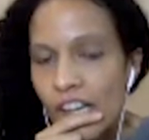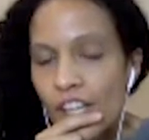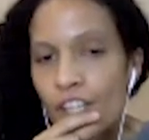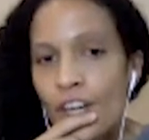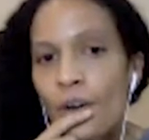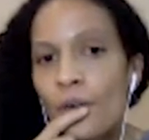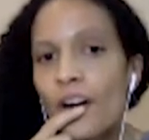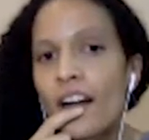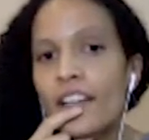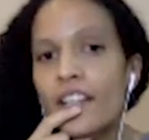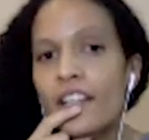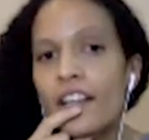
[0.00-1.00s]
You know,
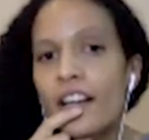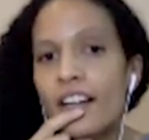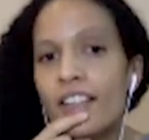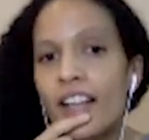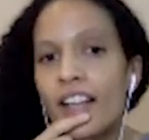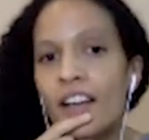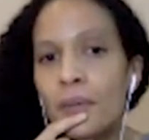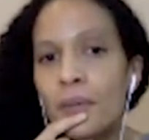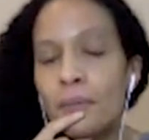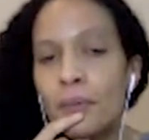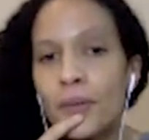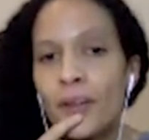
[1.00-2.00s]
a lot of
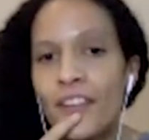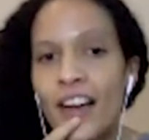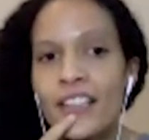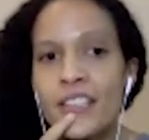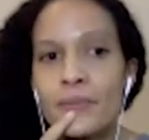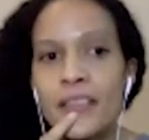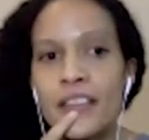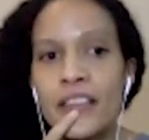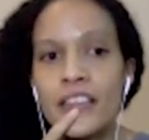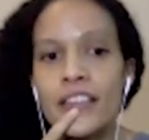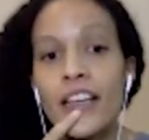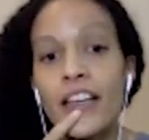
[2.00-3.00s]
people have asked
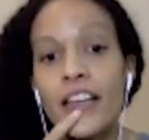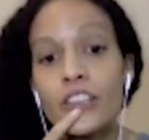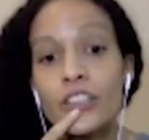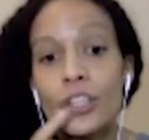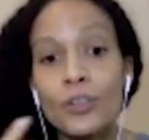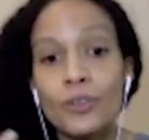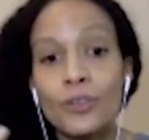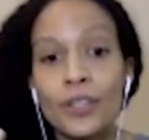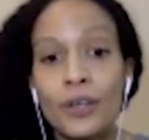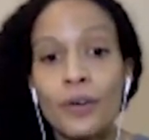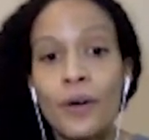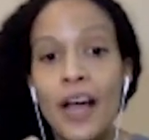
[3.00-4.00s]
me like, so, you
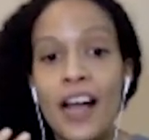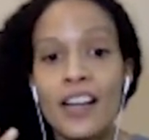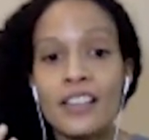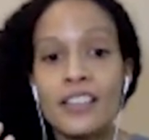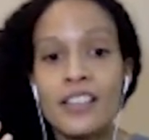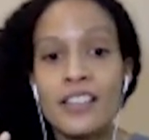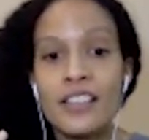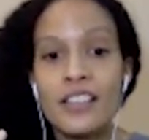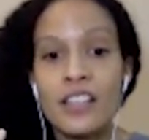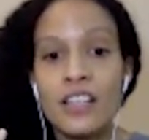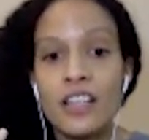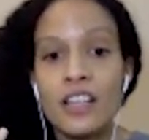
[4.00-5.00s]
know, as
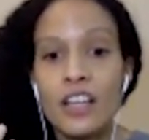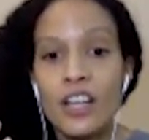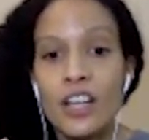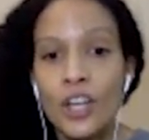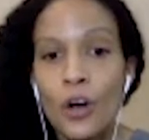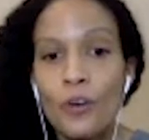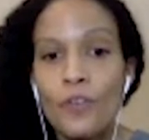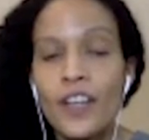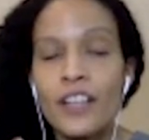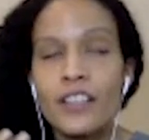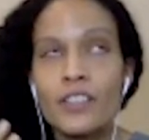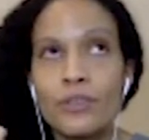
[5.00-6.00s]

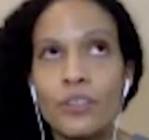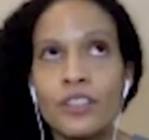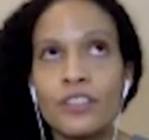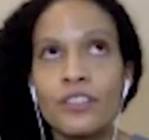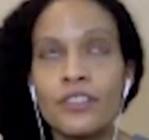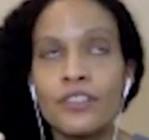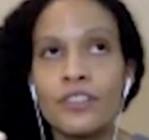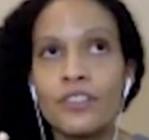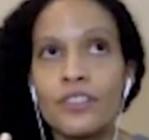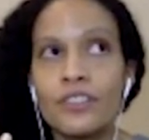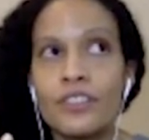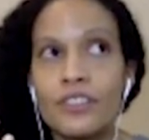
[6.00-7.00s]
COVID sort of
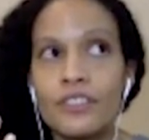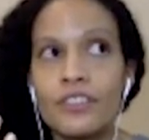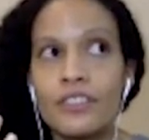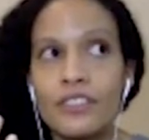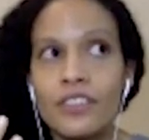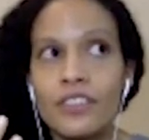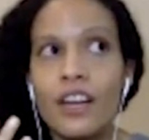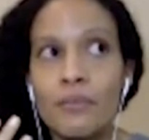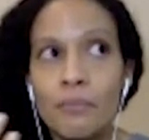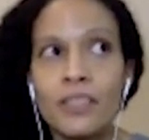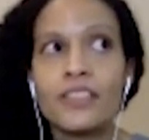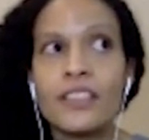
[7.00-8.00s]

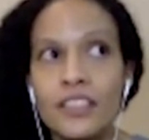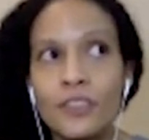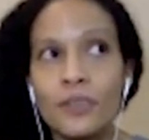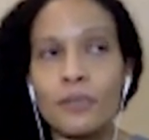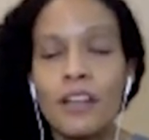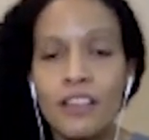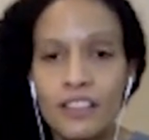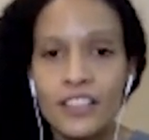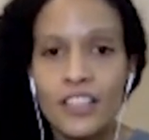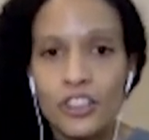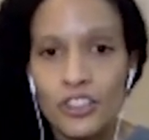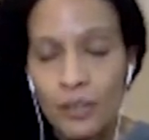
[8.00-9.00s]
unpins us from the
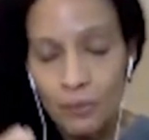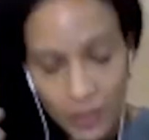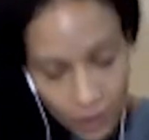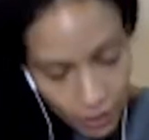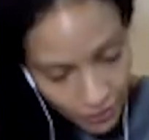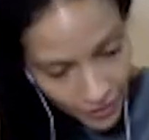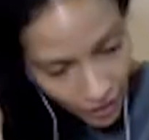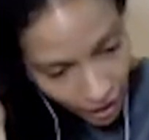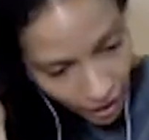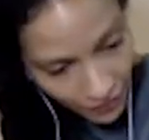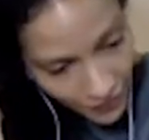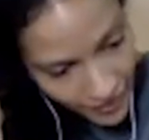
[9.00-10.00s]
architecture that we know of the
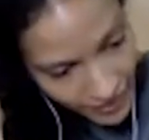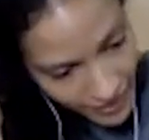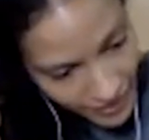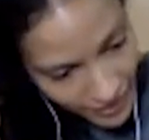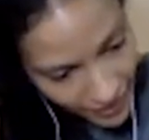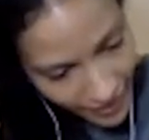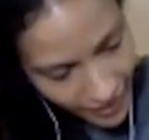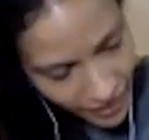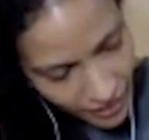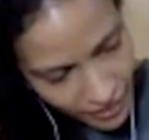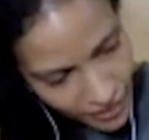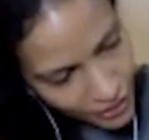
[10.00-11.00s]
office, like,
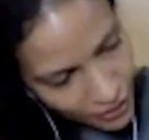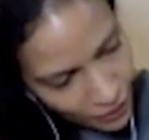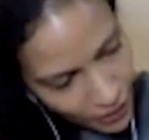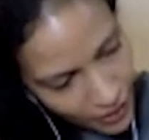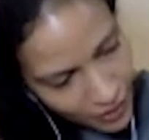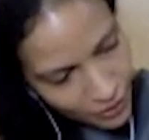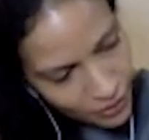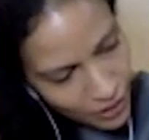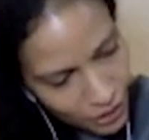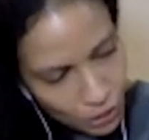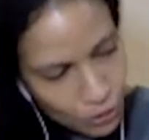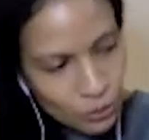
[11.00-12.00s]
you know, how do you
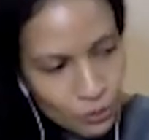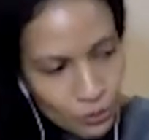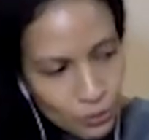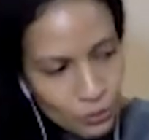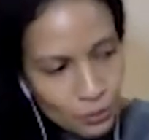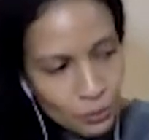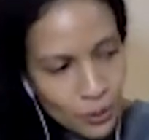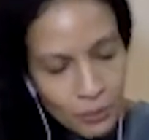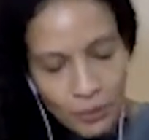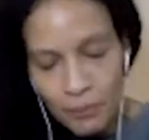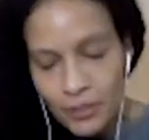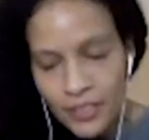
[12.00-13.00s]
think you'll
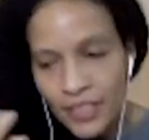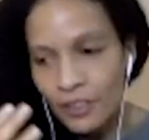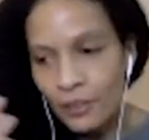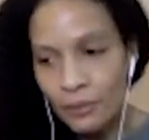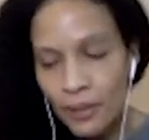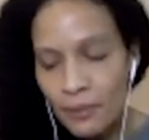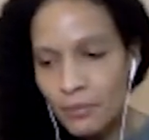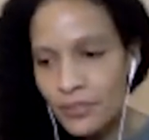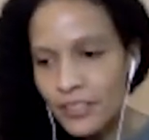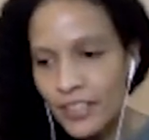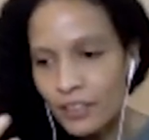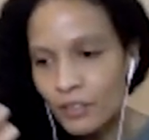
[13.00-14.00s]
re-represent or
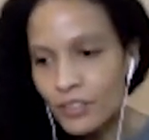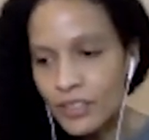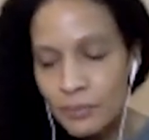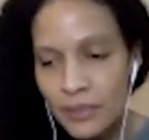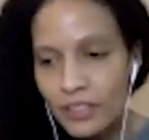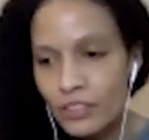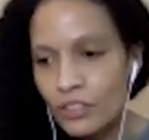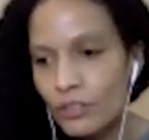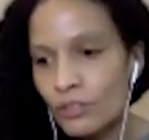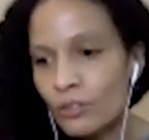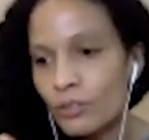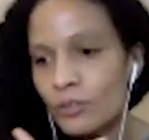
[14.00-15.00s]
represent or speak
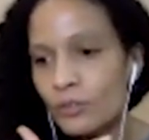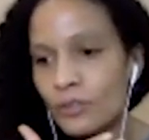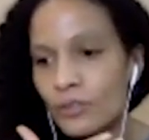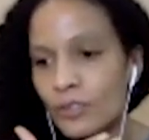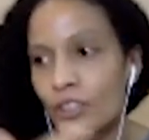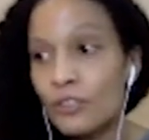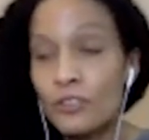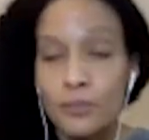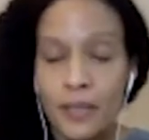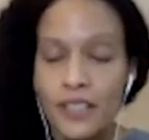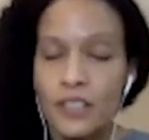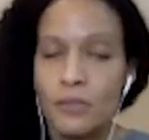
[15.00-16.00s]
to the new
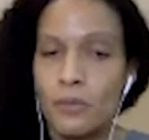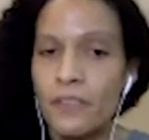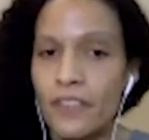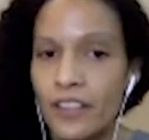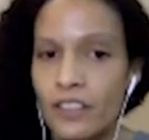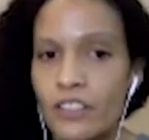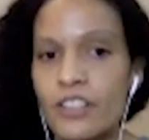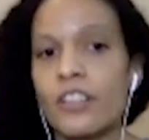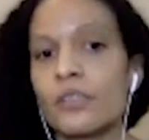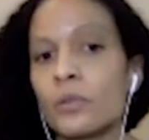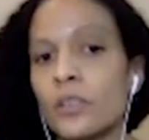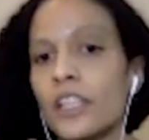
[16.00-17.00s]
spaces we find
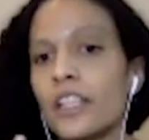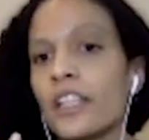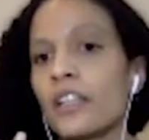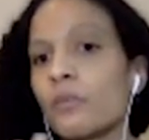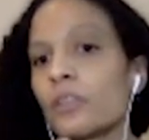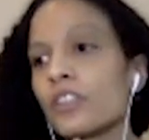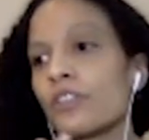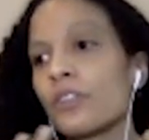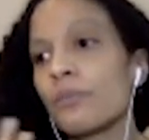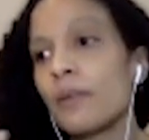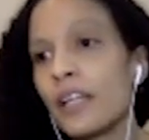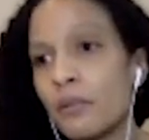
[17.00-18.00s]
ourselves working in, which
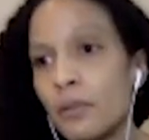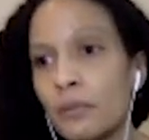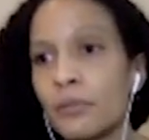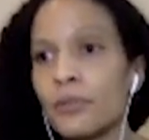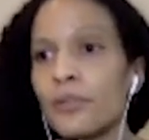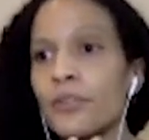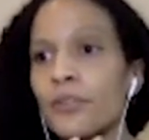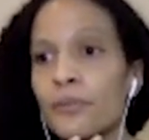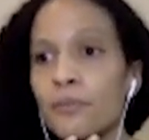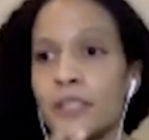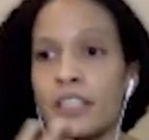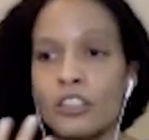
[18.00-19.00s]
for many people
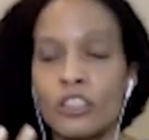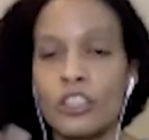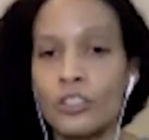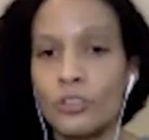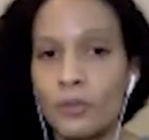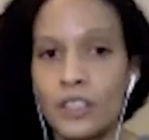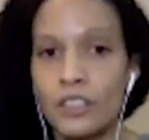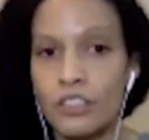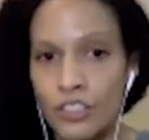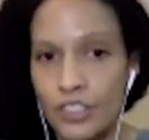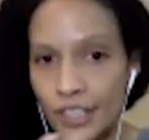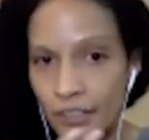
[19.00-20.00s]
potentially doing
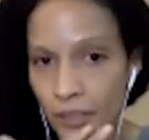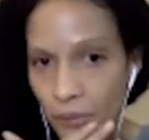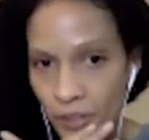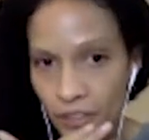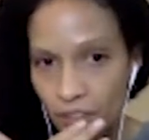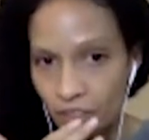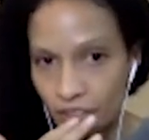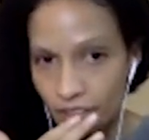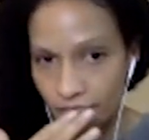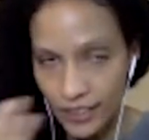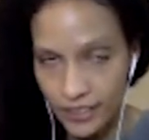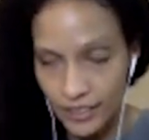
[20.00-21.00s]
tertiary work
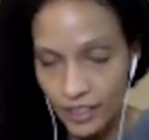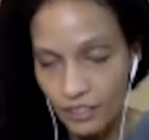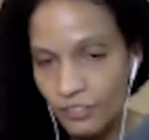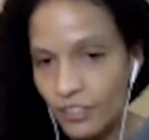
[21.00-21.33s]
that's not